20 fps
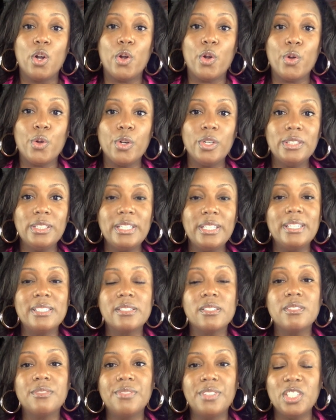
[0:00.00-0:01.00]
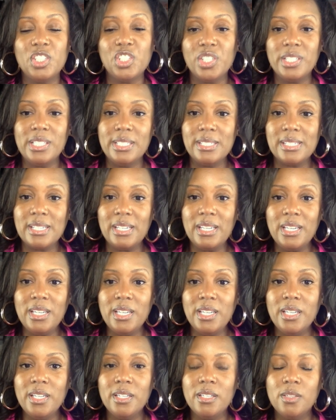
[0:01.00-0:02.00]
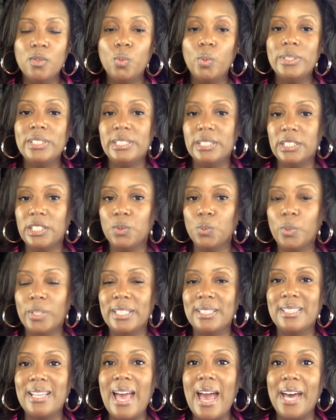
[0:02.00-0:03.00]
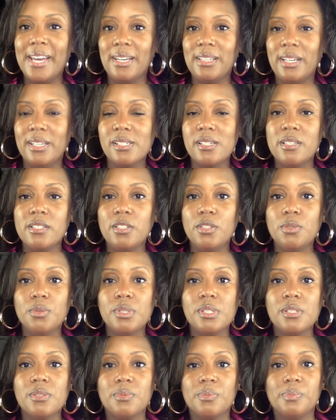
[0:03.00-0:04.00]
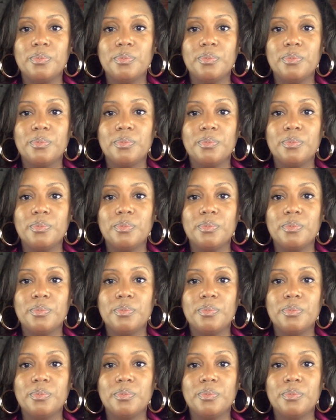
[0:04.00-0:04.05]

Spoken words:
Early intervention is key when dealing with adolescent use.